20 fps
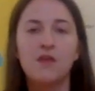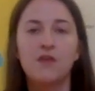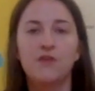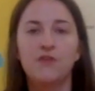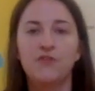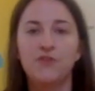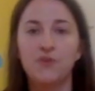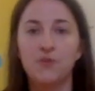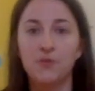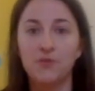
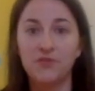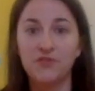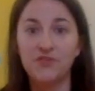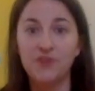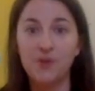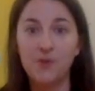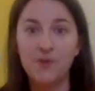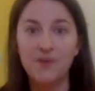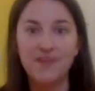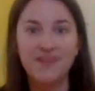So we'll
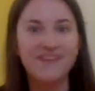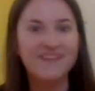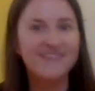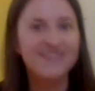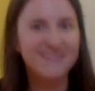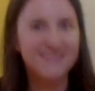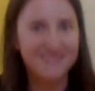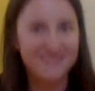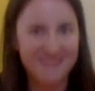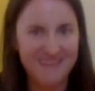start with
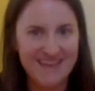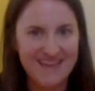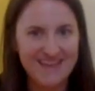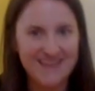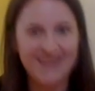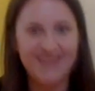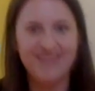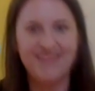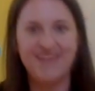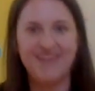snake,
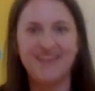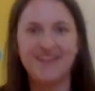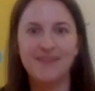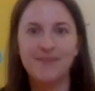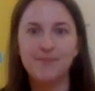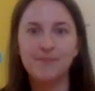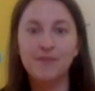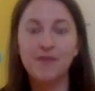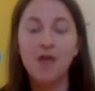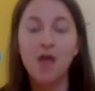I think.
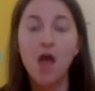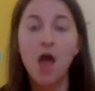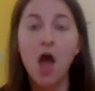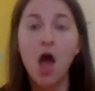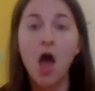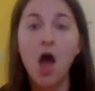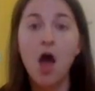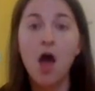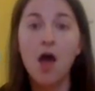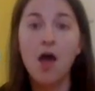
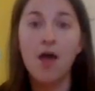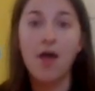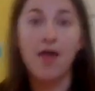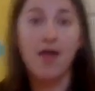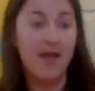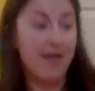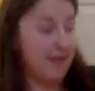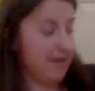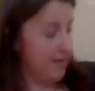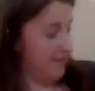
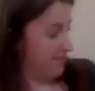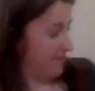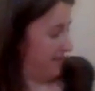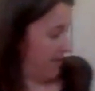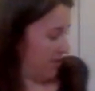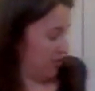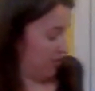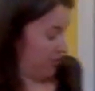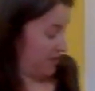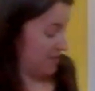And
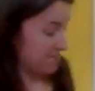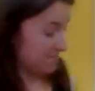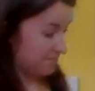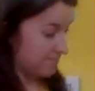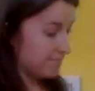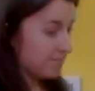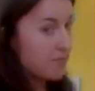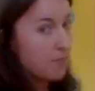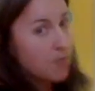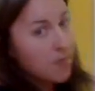actually,
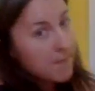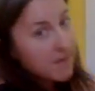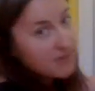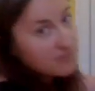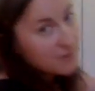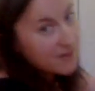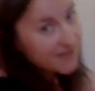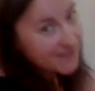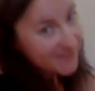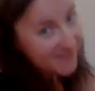we may as
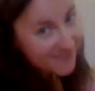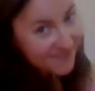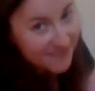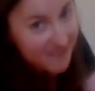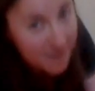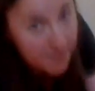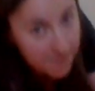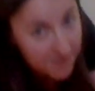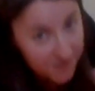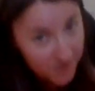well get in
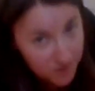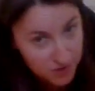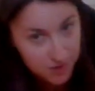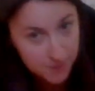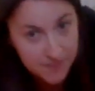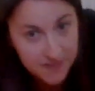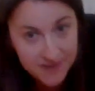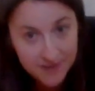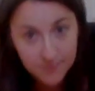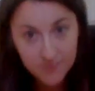snake position to
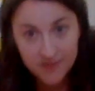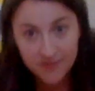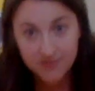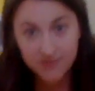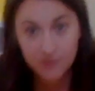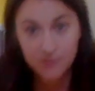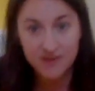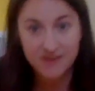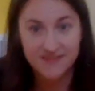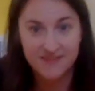begin with.
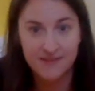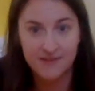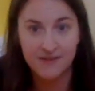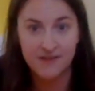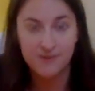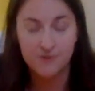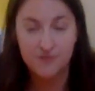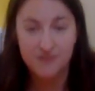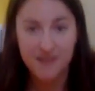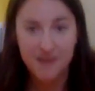So get down
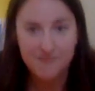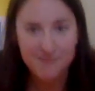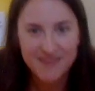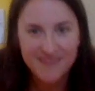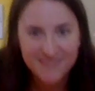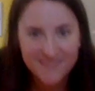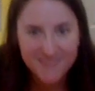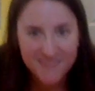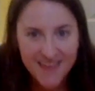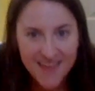on your
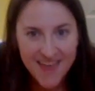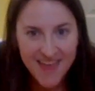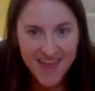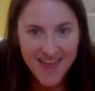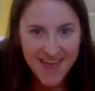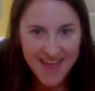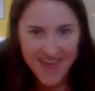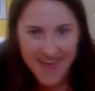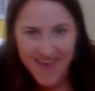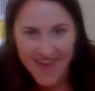tummies
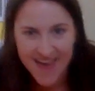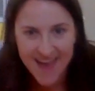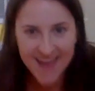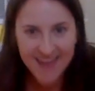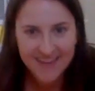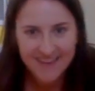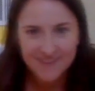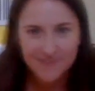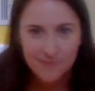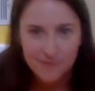
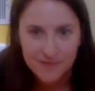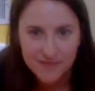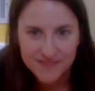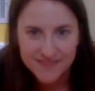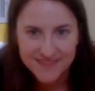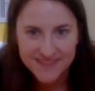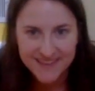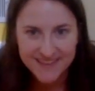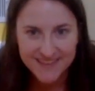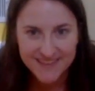and we'll
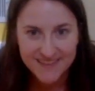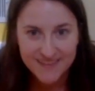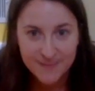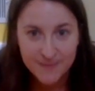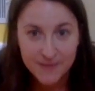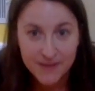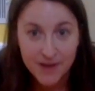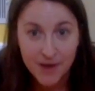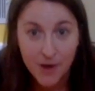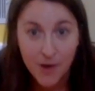sit like this and
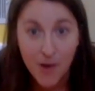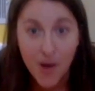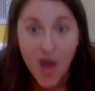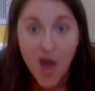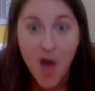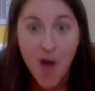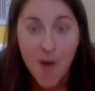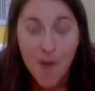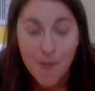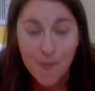we go,
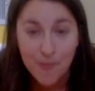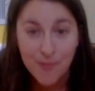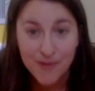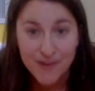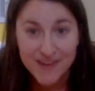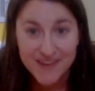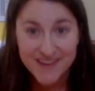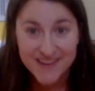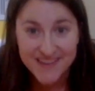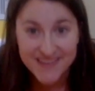
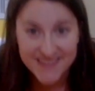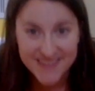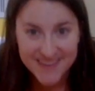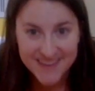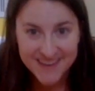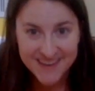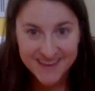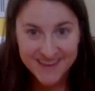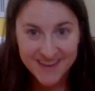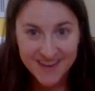breathe
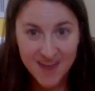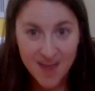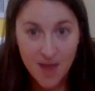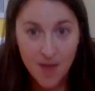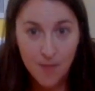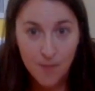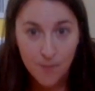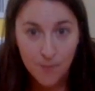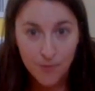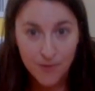in,
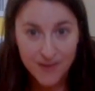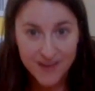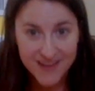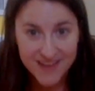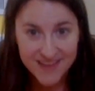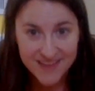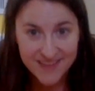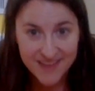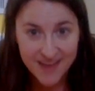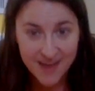
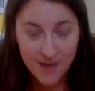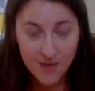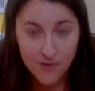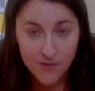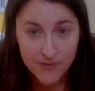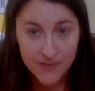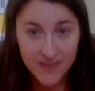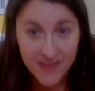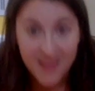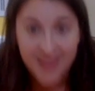breathe out,
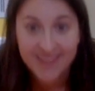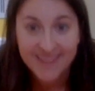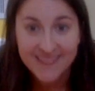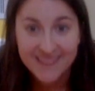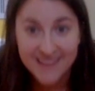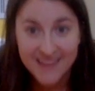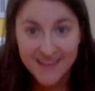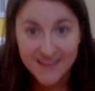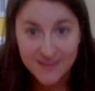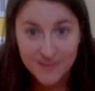
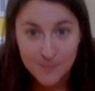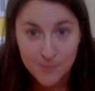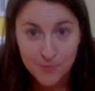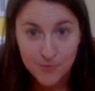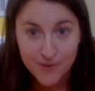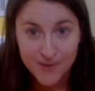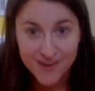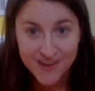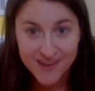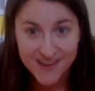let's
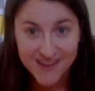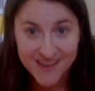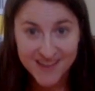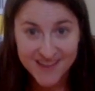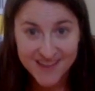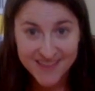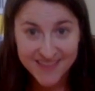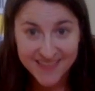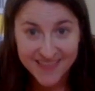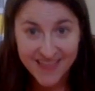
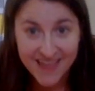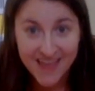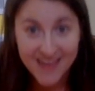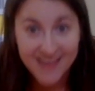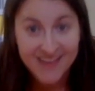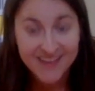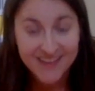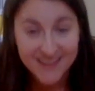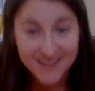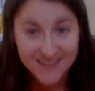breathe like
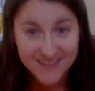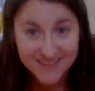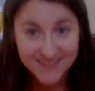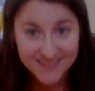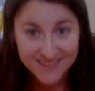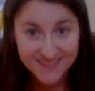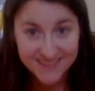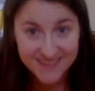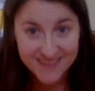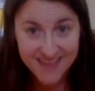a
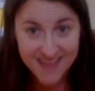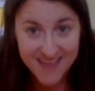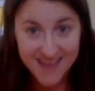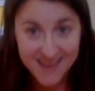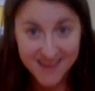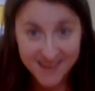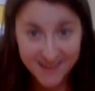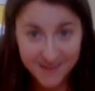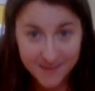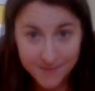
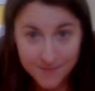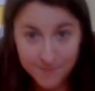snake.